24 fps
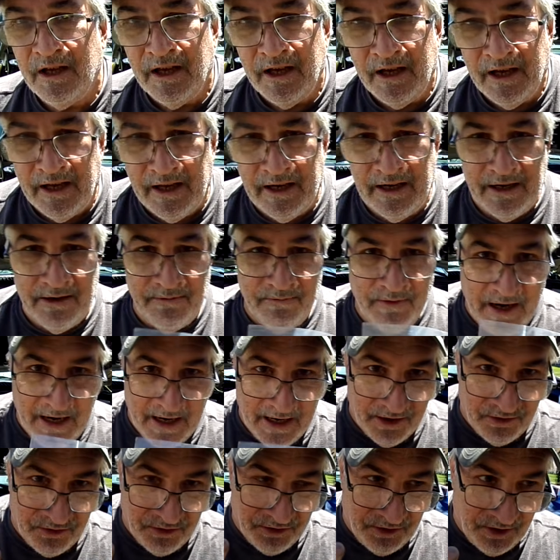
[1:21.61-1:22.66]
and
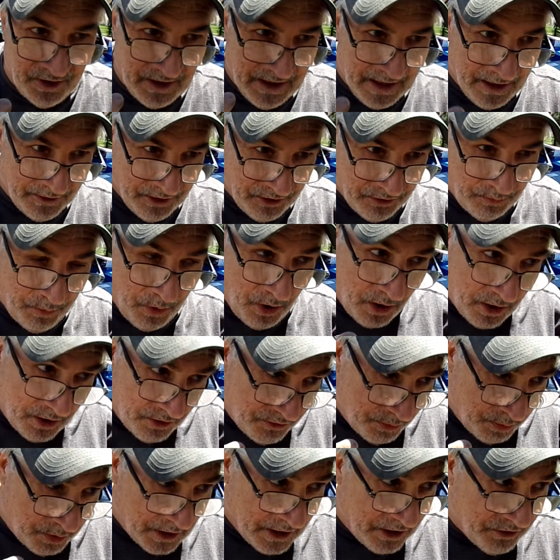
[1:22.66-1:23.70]
Advanced. Now, these parts
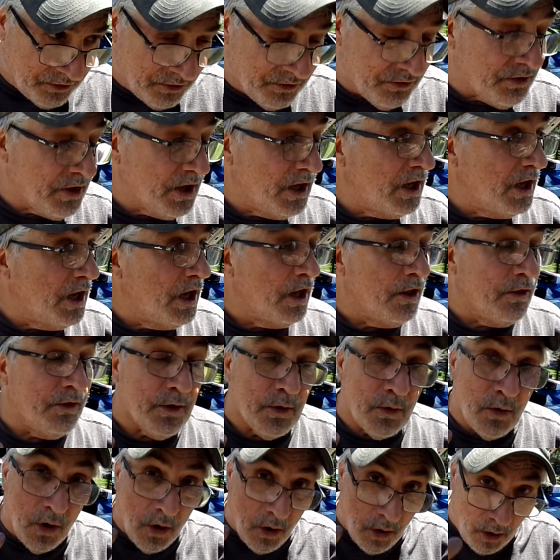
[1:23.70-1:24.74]
places,
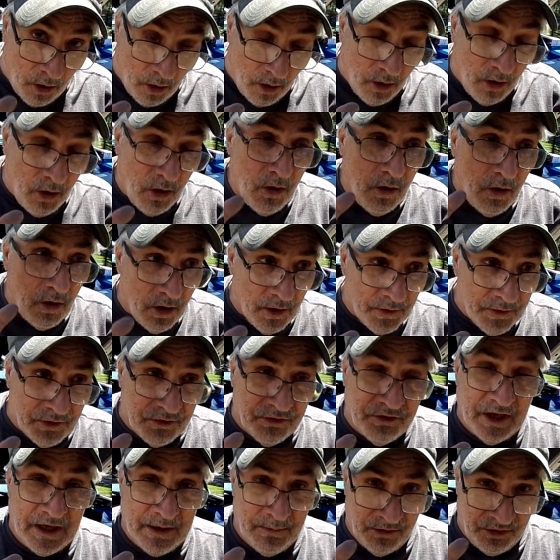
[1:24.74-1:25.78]
they're all on the
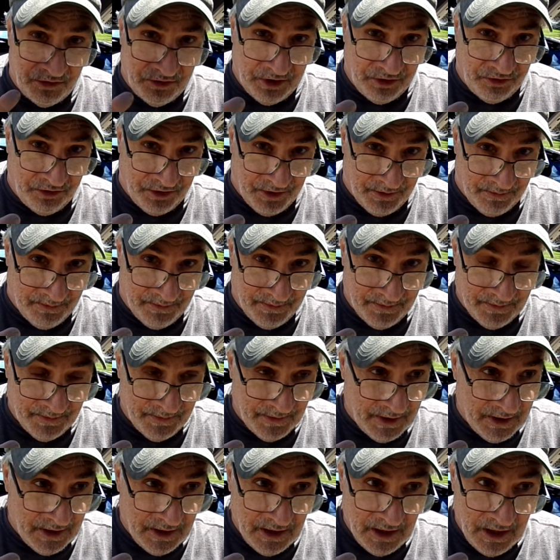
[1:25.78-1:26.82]
same system.
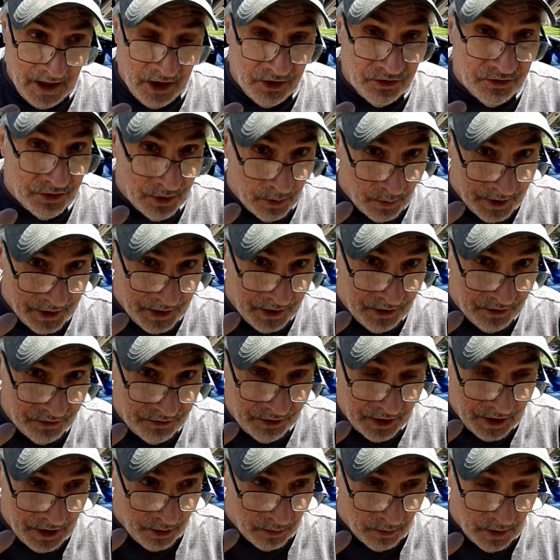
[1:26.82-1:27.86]
So when there's
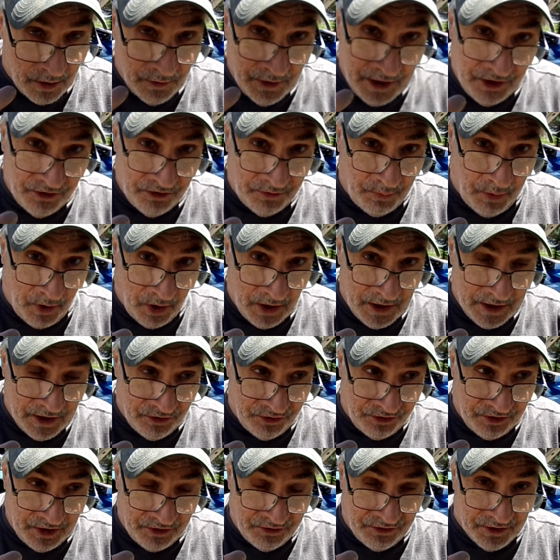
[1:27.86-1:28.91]
an erroneous part in the
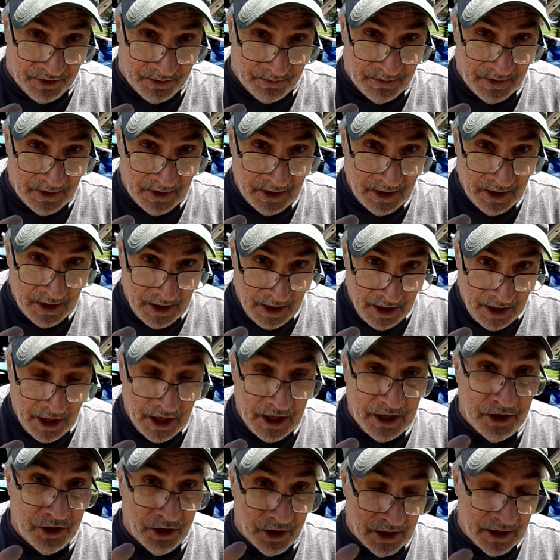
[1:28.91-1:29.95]
system,
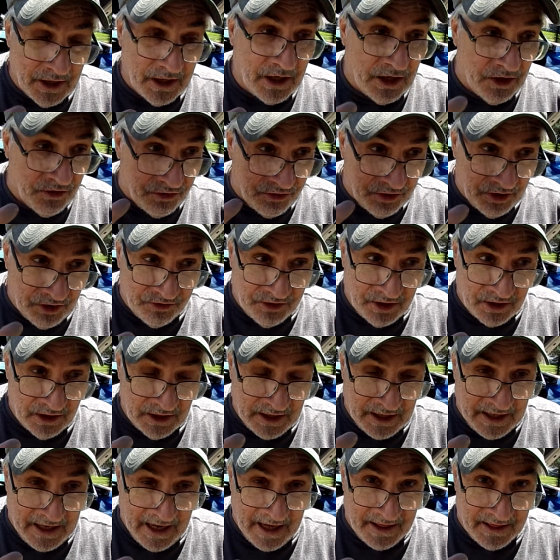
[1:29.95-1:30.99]
you're going to consistently
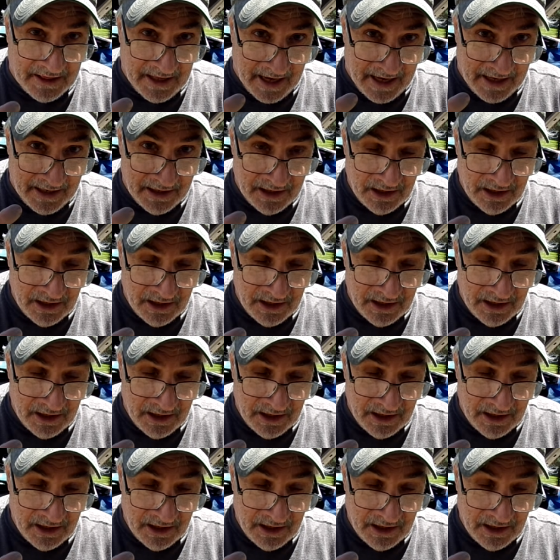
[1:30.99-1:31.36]
get that.